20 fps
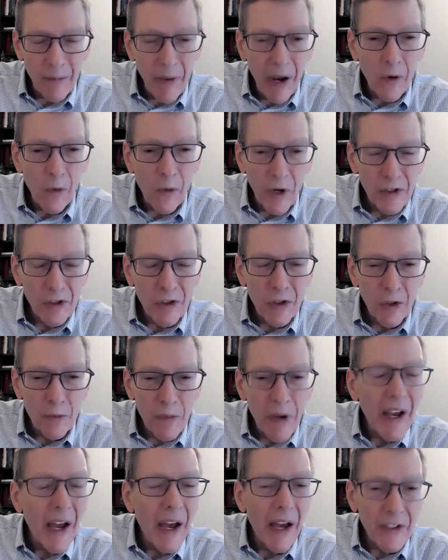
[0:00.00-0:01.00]
by what you
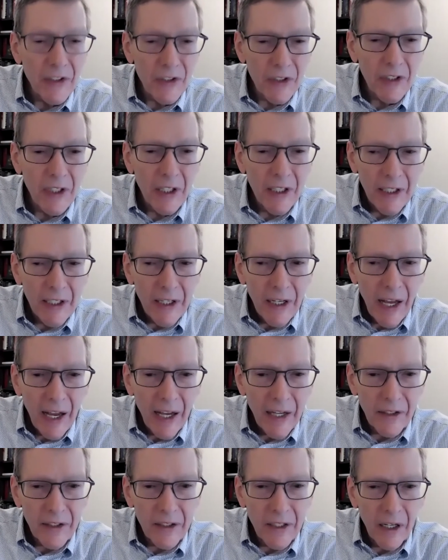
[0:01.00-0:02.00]
passed,
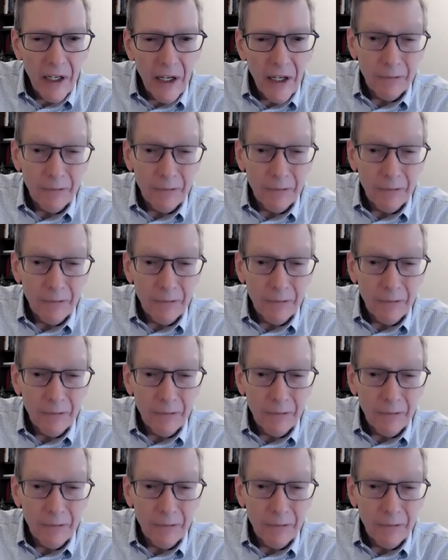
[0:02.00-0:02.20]
and